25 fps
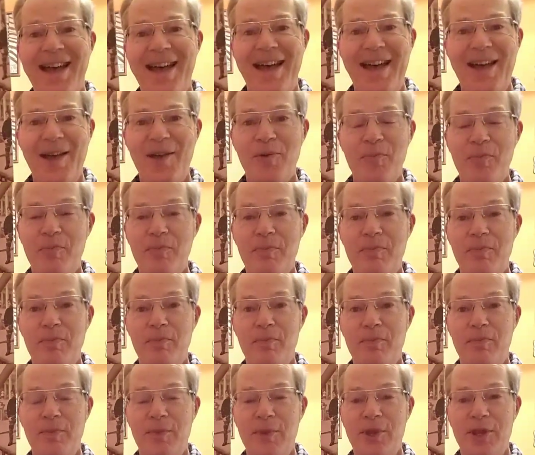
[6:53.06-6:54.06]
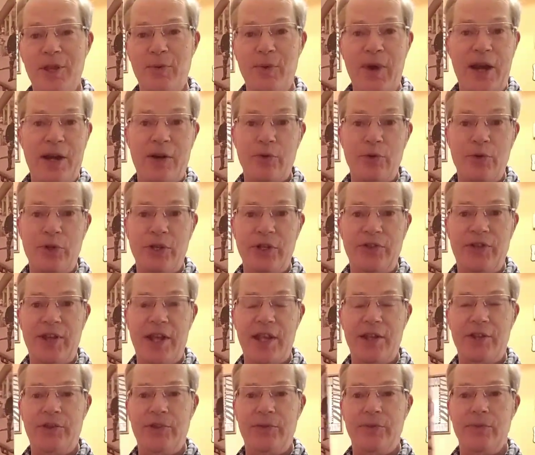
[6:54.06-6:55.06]
uh, the record really
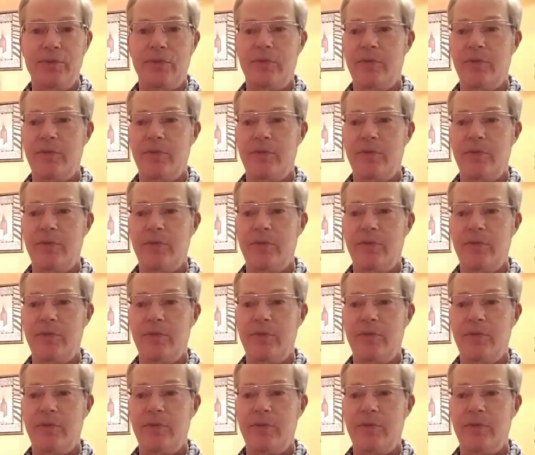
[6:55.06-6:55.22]
sounds